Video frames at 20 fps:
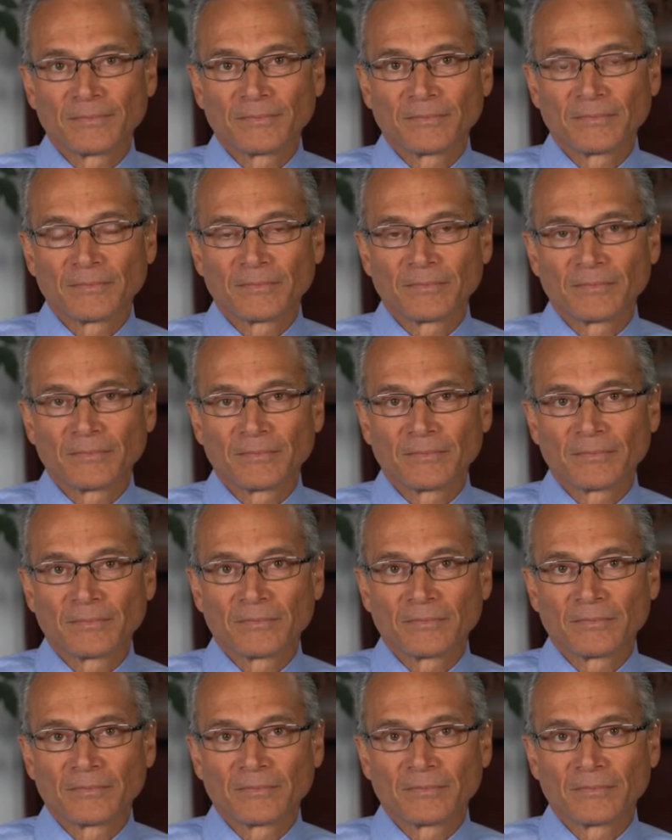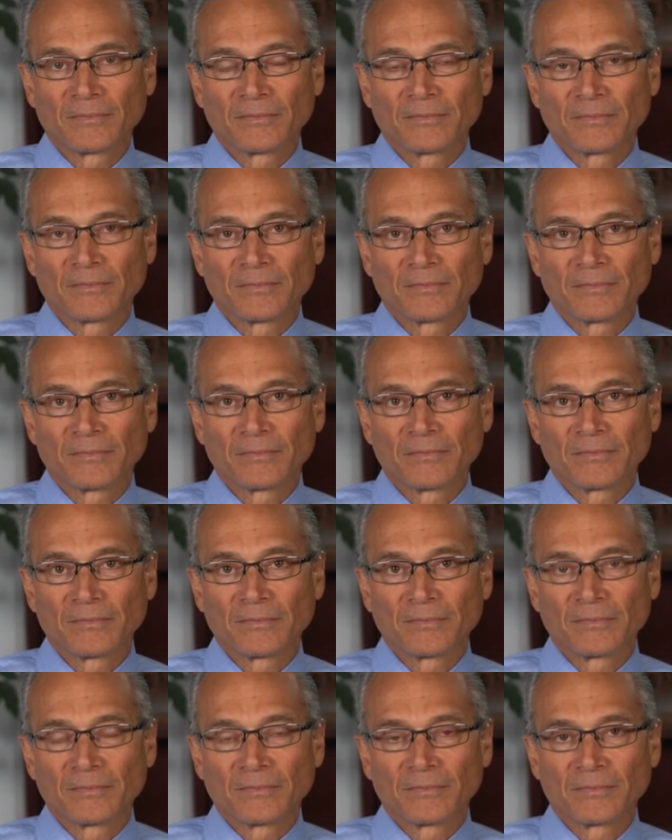
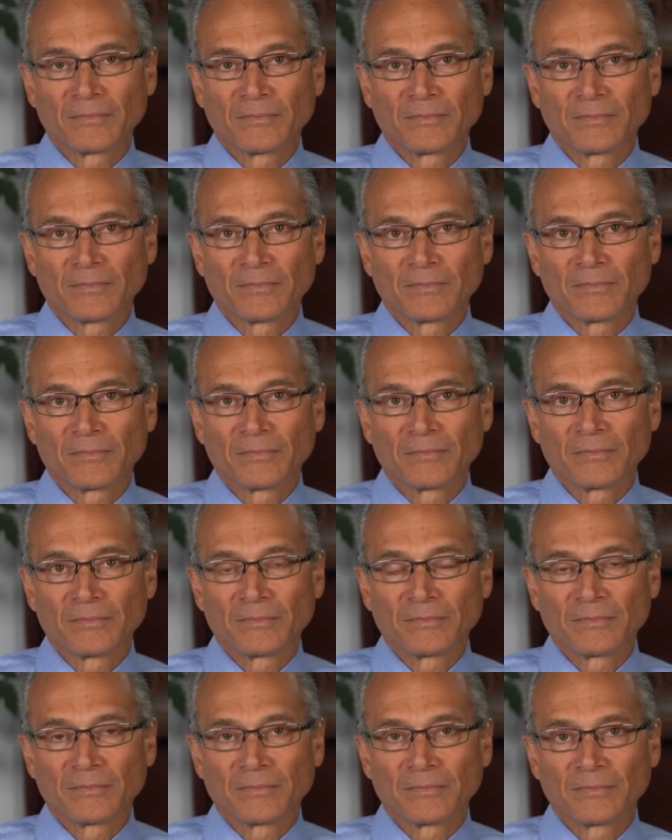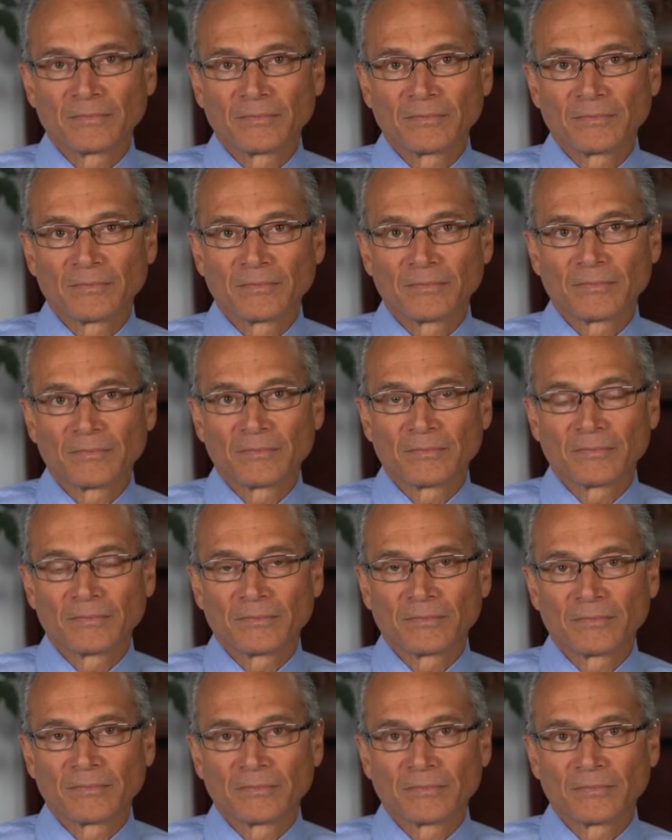
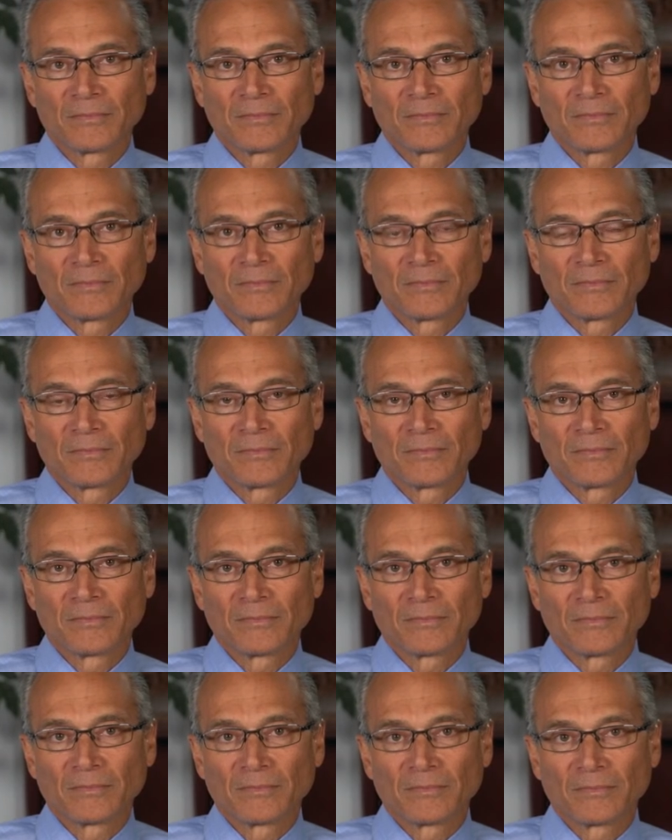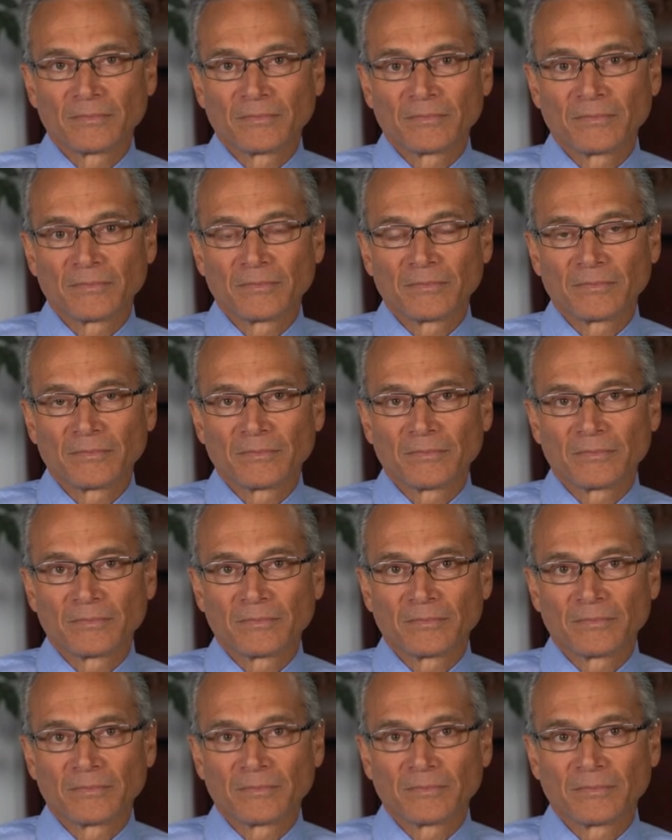
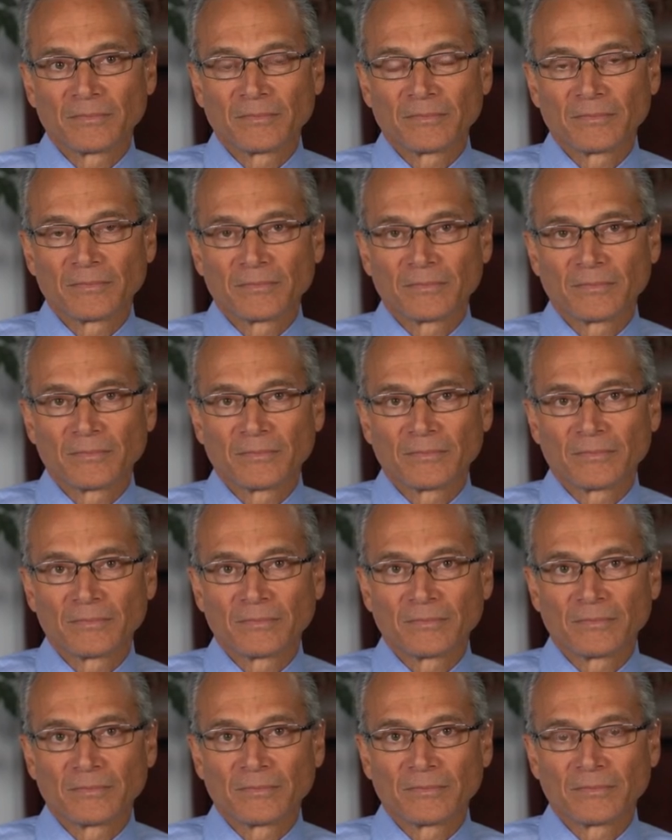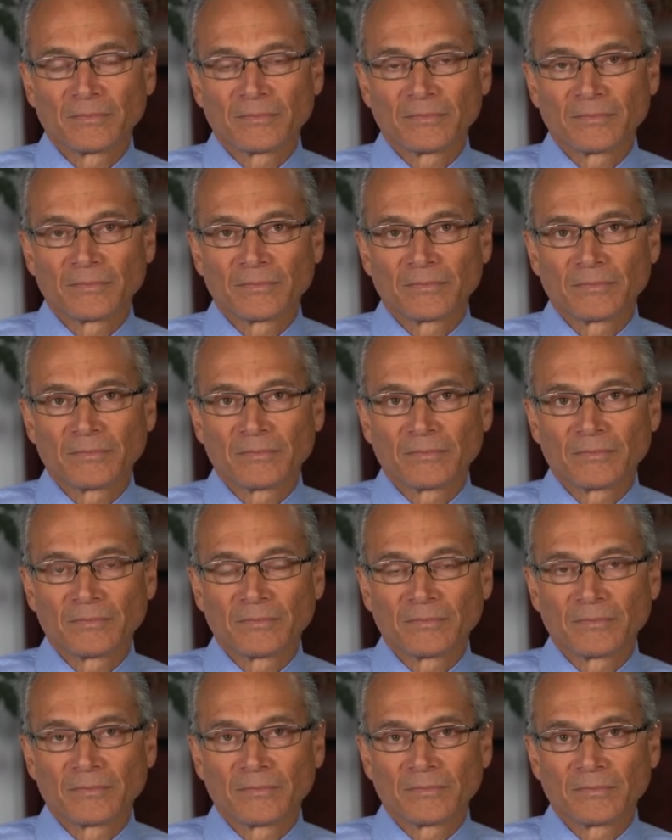No words are spoken by the person on screen.